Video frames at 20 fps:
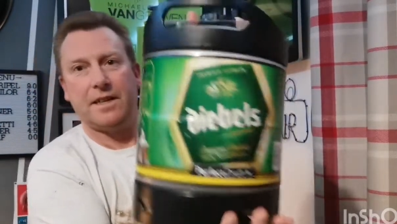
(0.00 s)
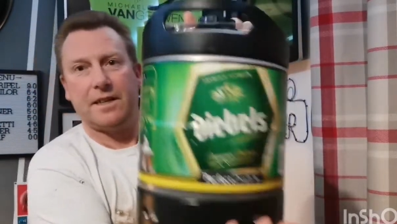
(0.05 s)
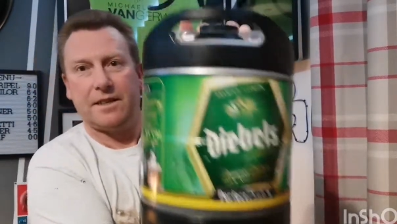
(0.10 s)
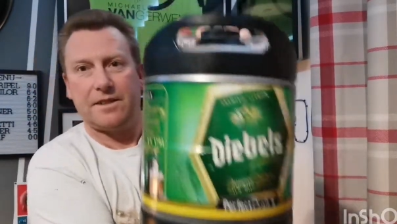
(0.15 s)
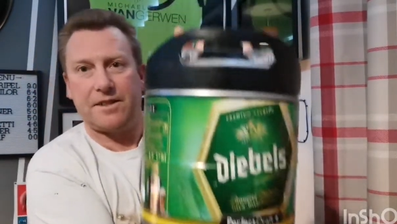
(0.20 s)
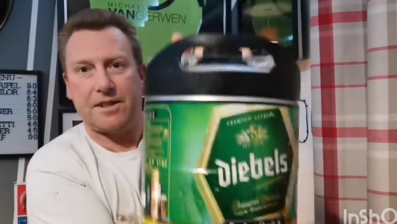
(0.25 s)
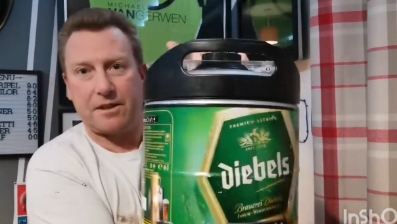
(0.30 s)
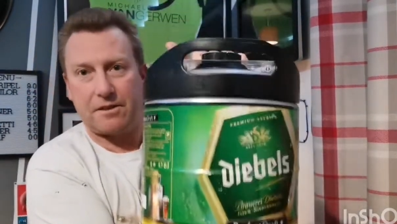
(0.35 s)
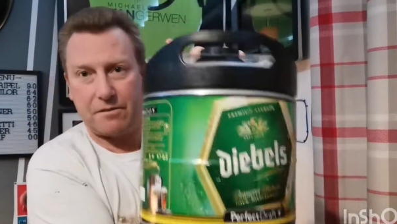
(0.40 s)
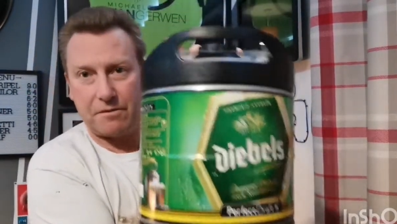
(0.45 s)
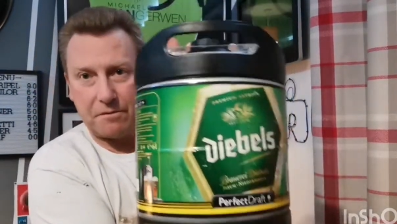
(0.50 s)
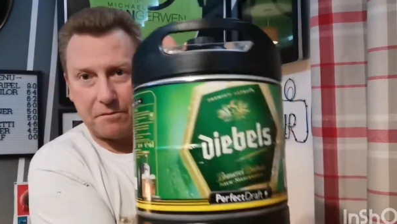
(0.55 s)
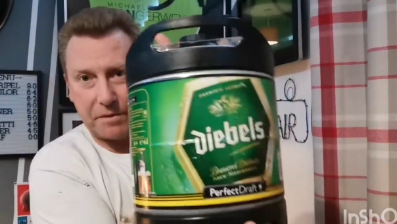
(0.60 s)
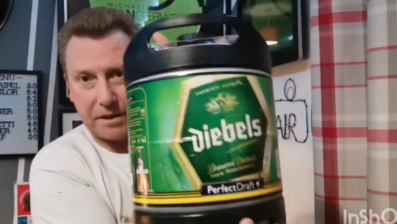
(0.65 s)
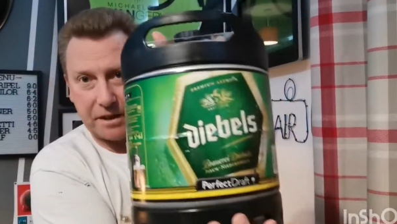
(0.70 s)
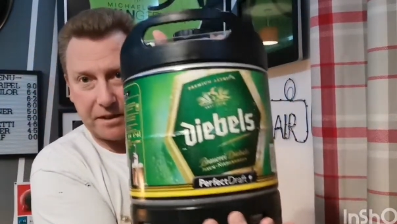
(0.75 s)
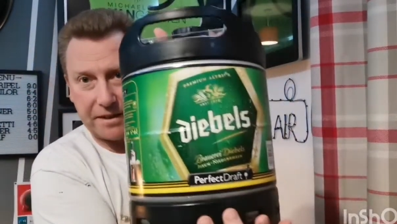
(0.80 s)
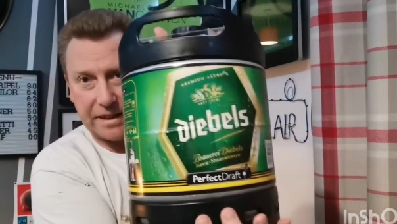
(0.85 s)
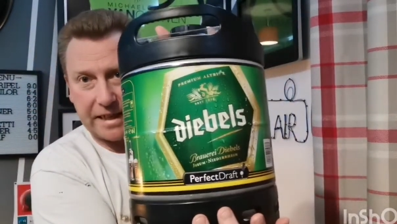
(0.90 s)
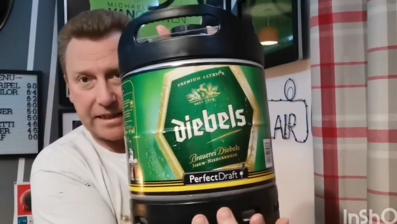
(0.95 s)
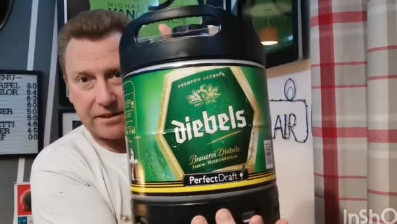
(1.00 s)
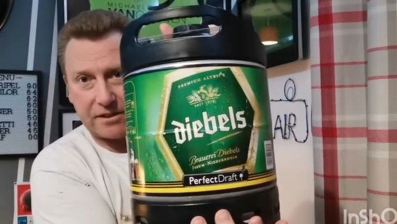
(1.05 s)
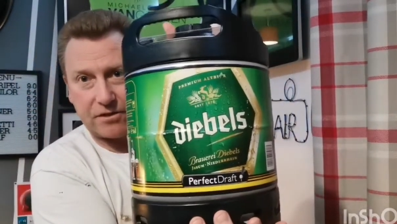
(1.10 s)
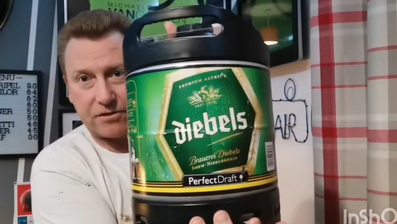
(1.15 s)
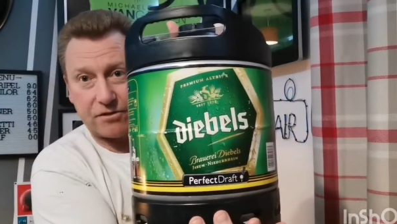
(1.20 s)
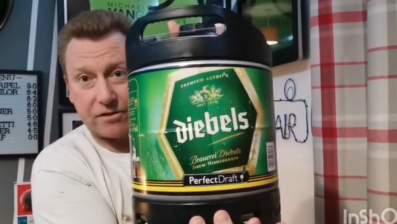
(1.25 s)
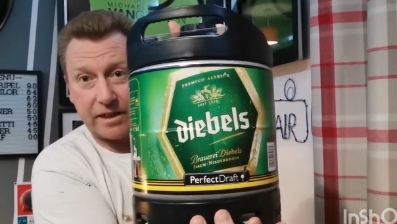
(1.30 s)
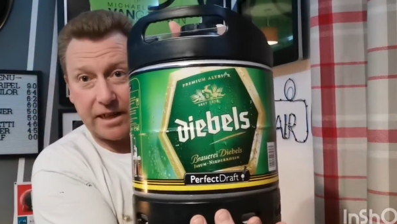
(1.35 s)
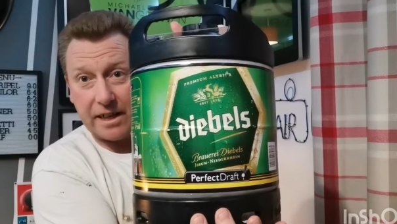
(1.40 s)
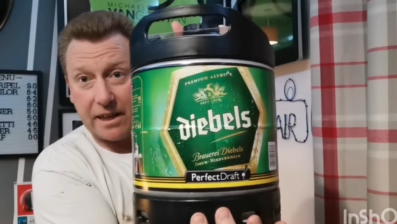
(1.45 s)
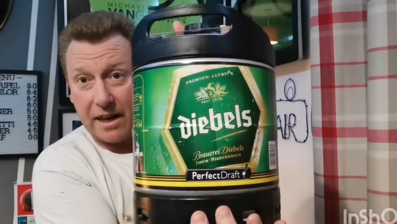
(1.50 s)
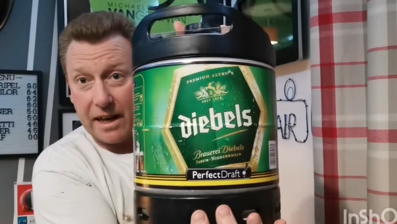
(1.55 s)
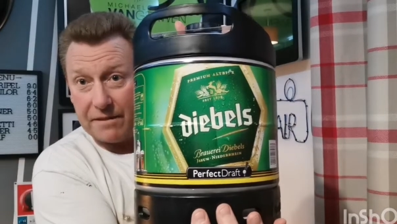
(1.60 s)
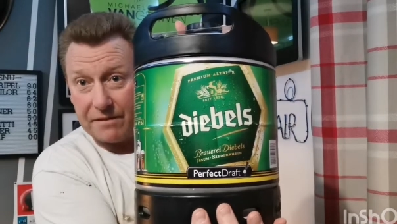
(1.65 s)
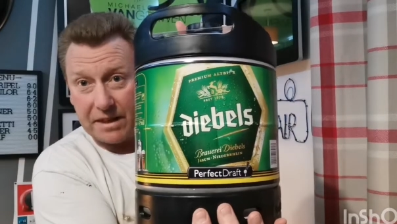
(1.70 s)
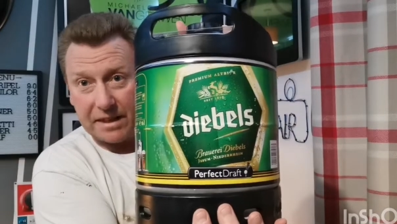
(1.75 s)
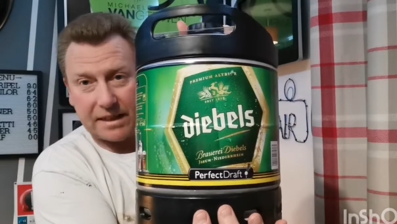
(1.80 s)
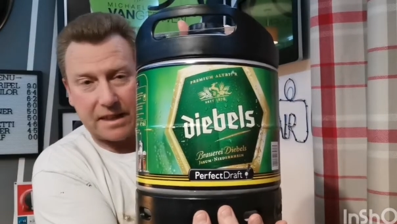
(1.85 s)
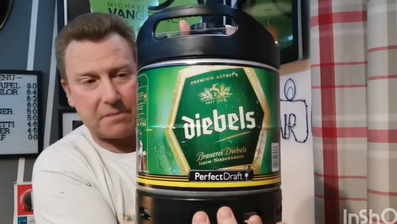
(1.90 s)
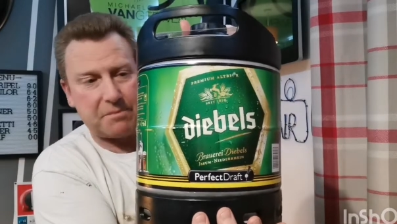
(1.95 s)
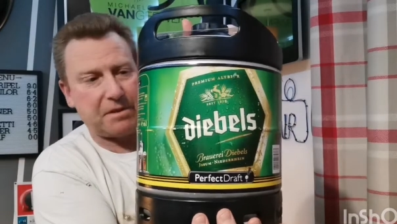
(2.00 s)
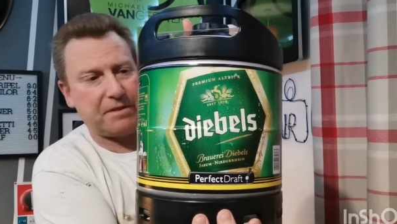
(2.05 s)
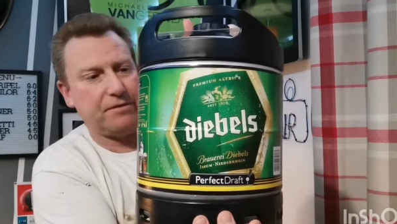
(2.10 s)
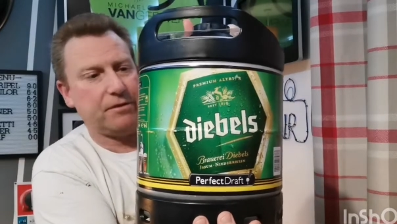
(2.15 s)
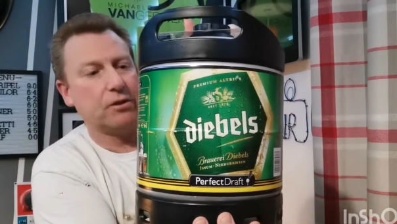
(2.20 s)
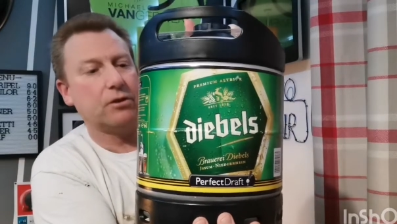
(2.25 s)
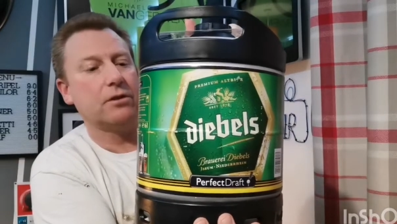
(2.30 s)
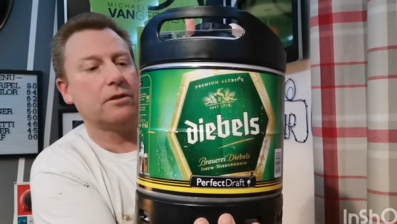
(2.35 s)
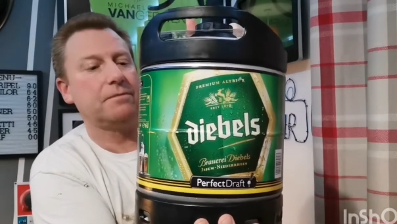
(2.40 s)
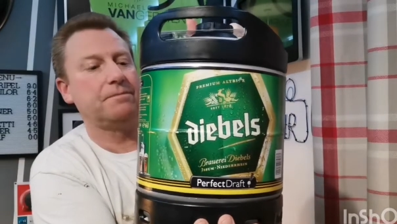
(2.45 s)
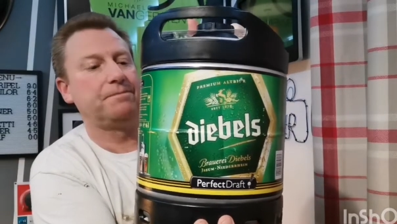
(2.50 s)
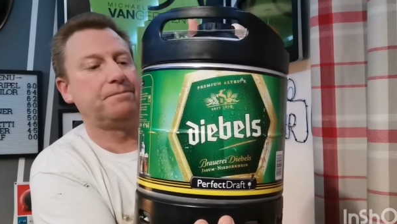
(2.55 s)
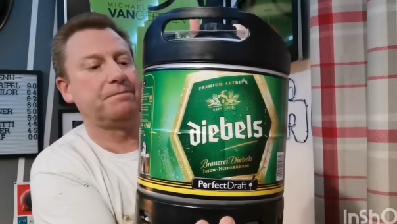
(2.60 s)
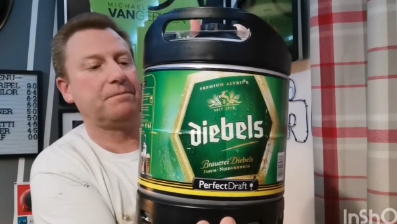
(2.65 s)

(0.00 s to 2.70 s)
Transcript: So we got that to try. I've had that before.